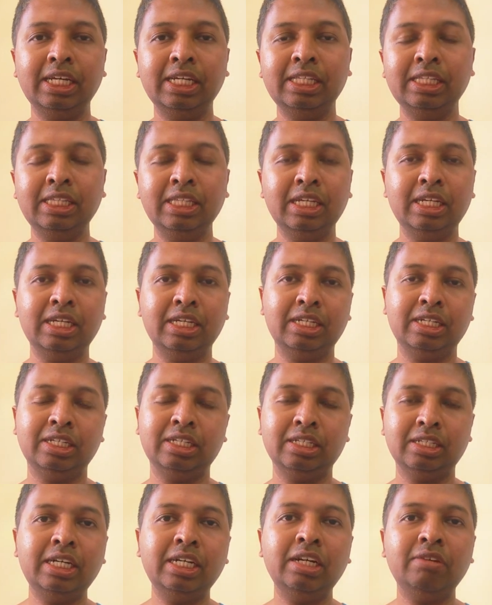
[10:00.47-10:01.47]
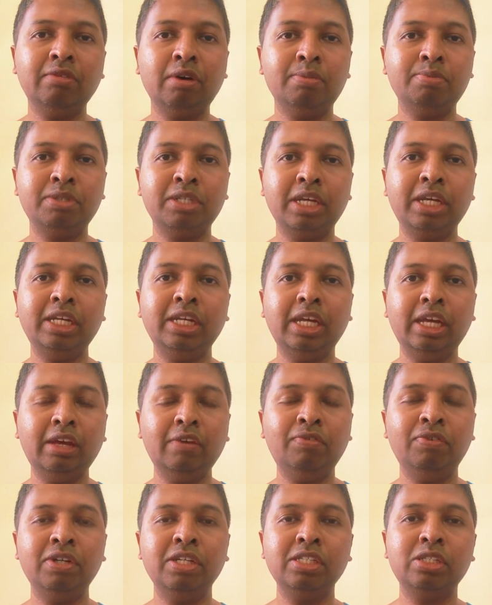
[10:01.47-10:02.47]
in the journal website
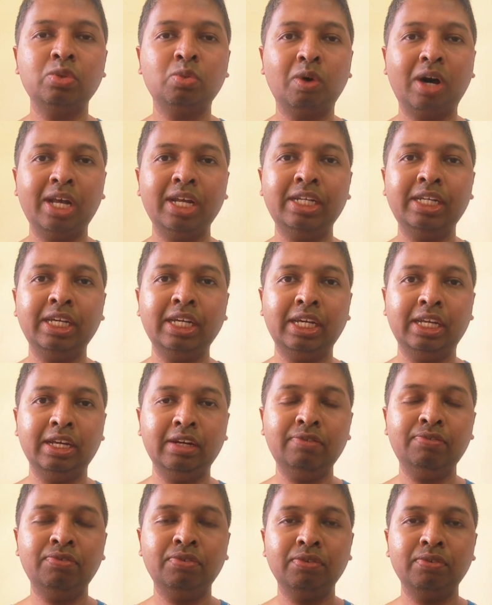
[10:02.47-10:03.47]
if it is quality enough.